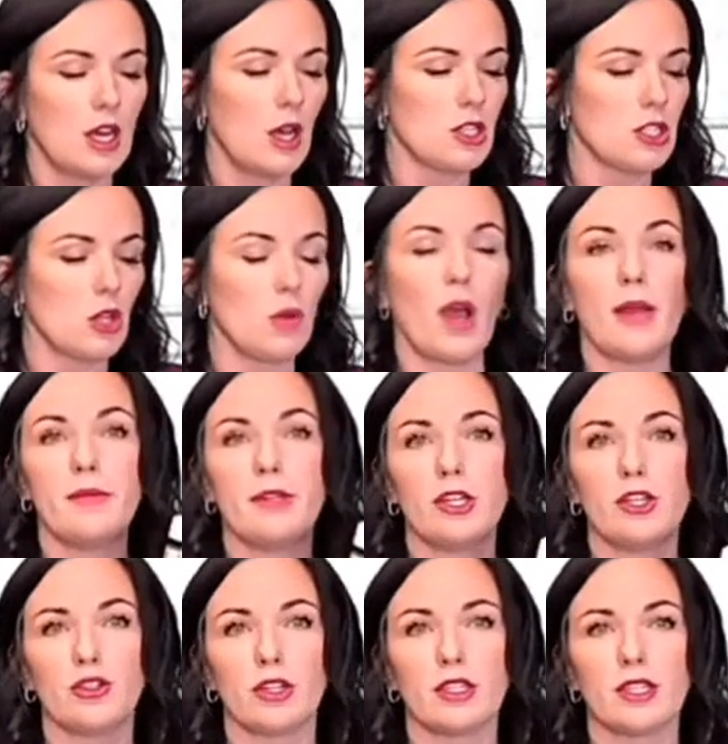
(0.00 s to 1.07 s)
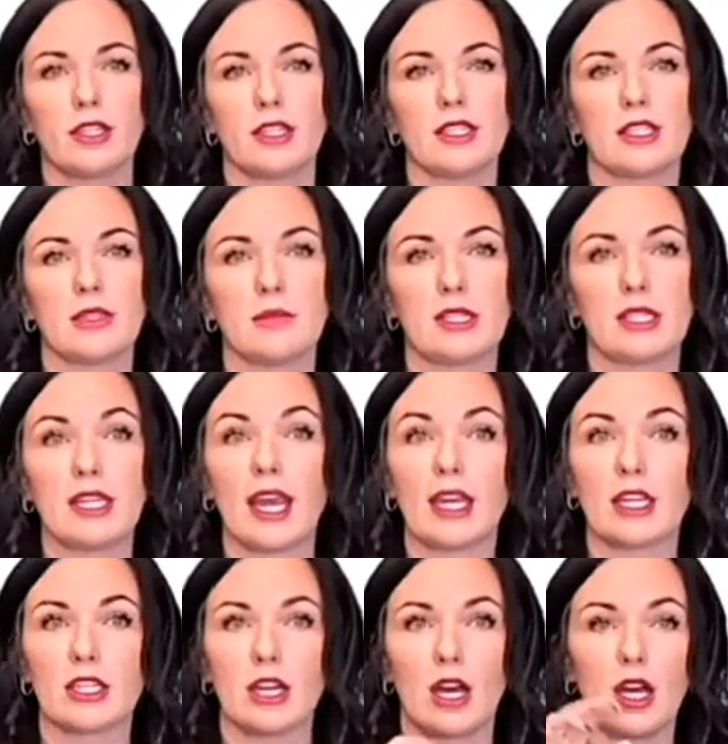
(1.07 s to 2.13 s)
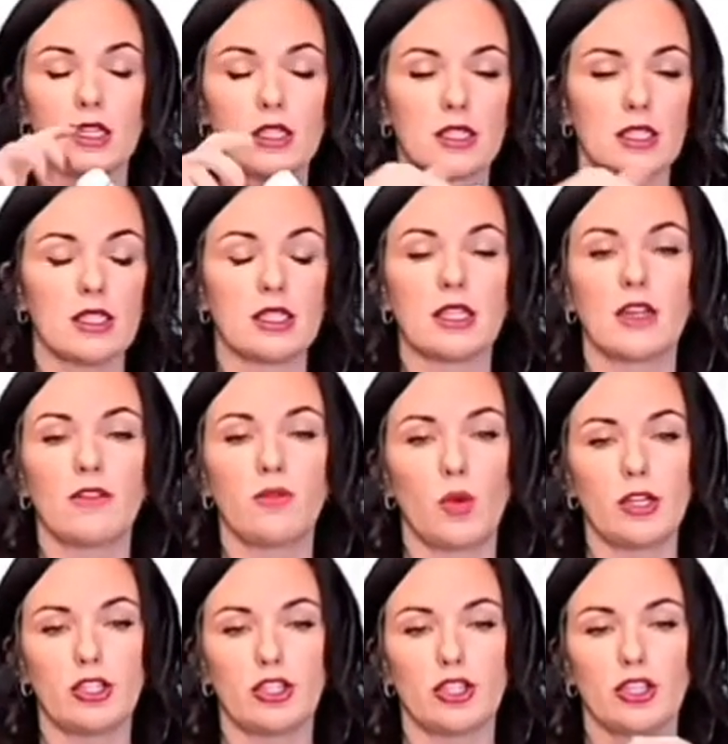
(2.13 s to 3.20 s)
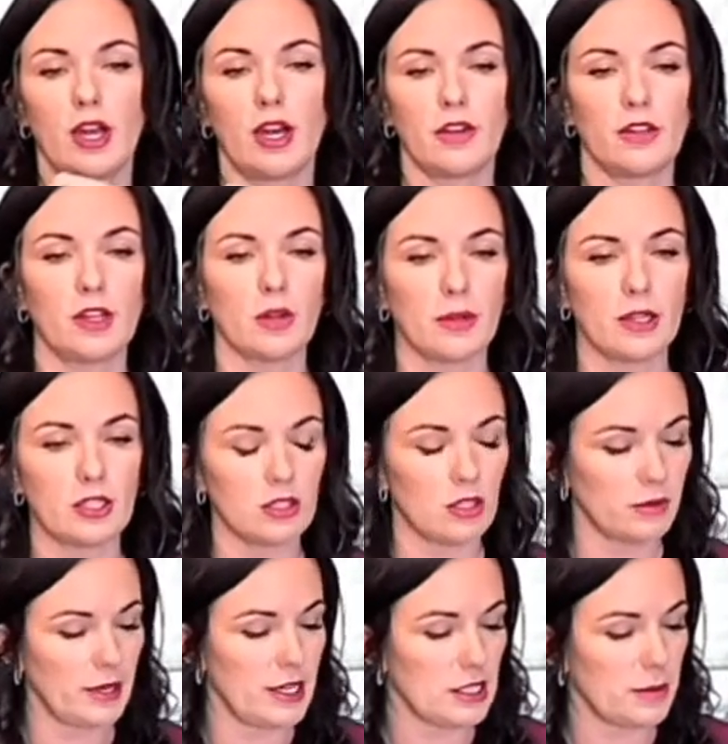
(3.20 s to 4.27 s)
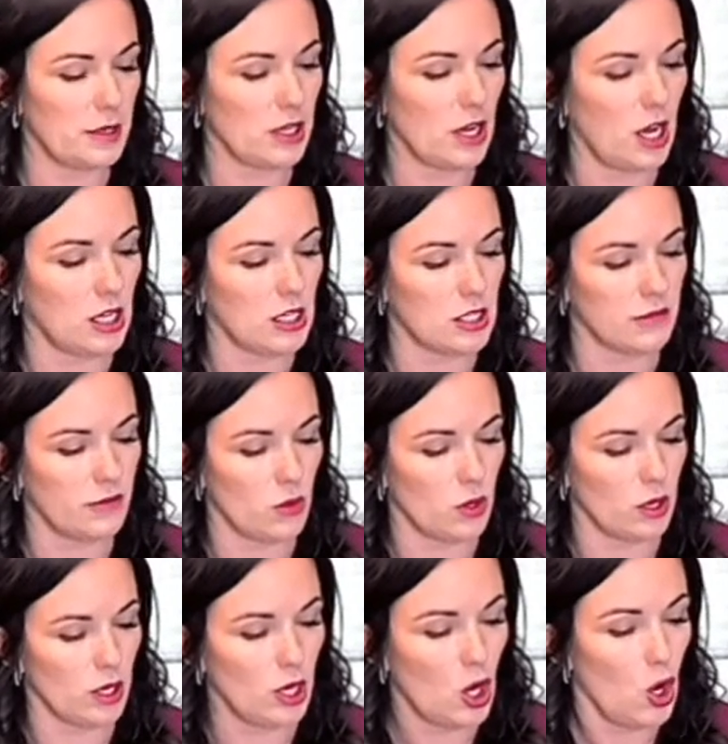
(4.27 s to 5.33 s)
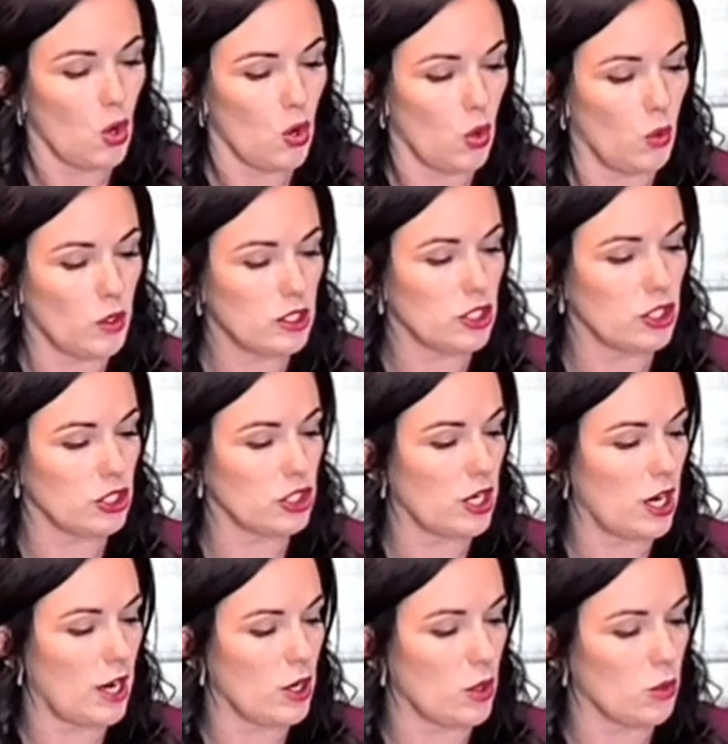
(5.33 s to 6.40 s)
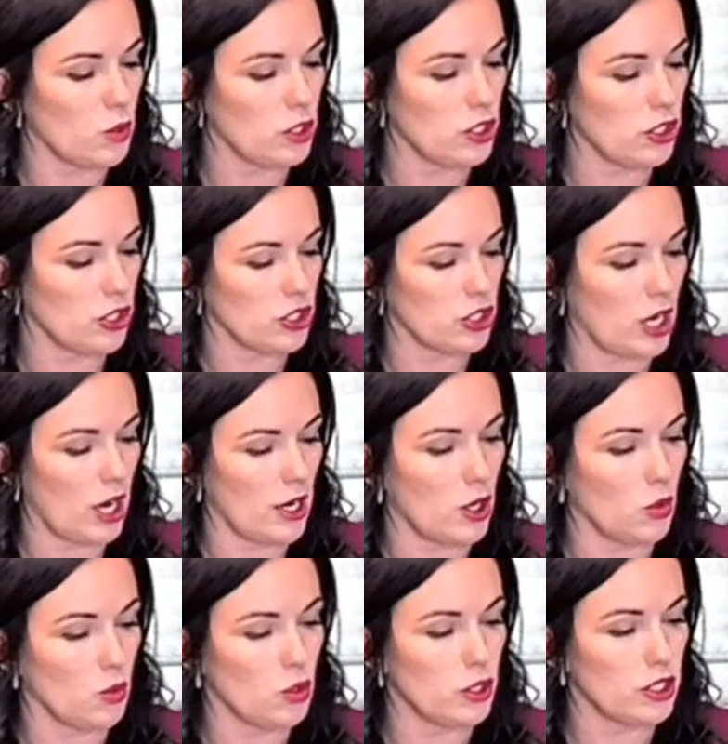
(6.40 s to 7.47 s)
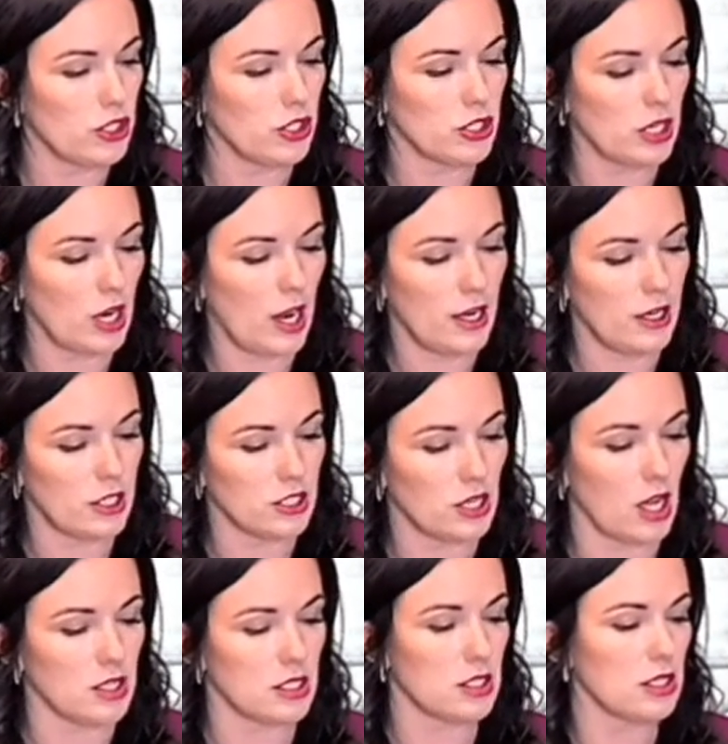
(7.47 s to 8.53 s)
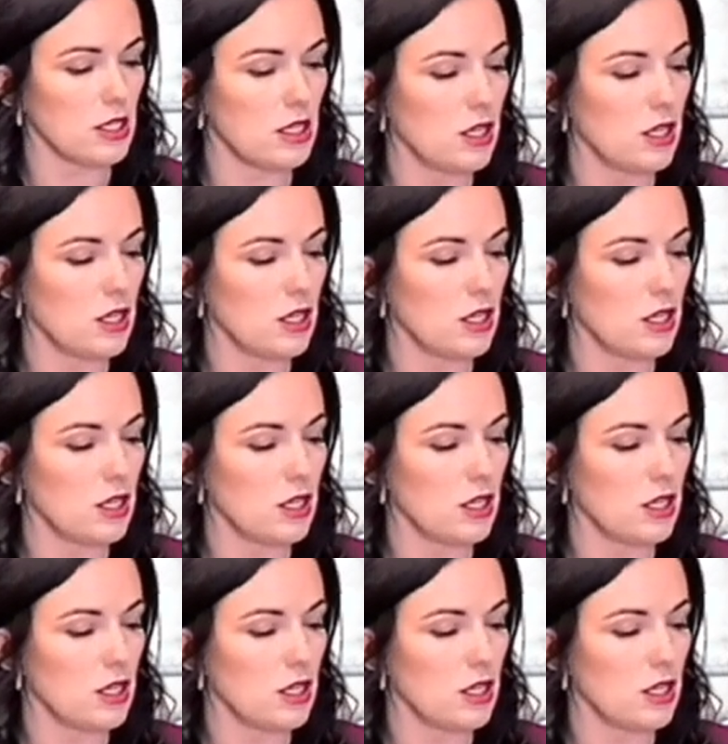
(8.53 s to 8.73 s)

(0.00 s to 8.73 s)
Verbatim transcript: So I'm going to drizzle in some steak sauce instead of Worcestershire. The original recipe calls for Worcestershire, Worcestershire, Worcestershire sauce.